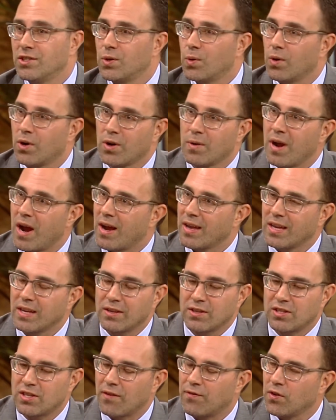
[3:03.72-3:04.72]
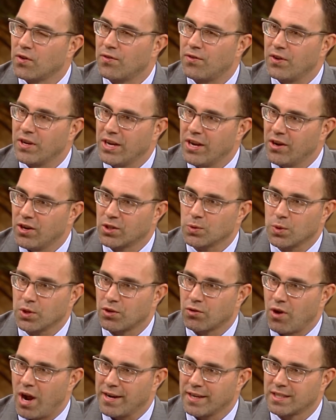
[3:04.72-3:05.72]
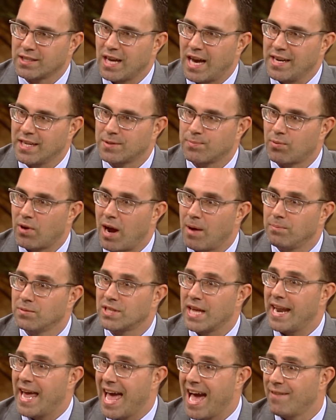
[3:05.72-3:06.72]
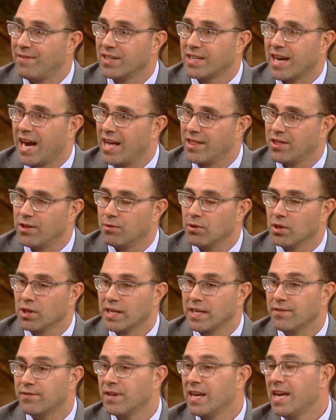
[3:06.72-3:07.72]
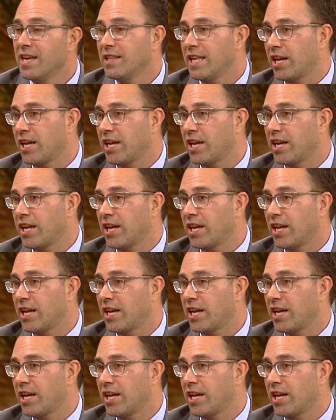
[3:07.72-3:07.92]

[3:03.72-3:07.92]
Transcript: who are suffered for years with chronic sinus problems that haven't gotten the relief.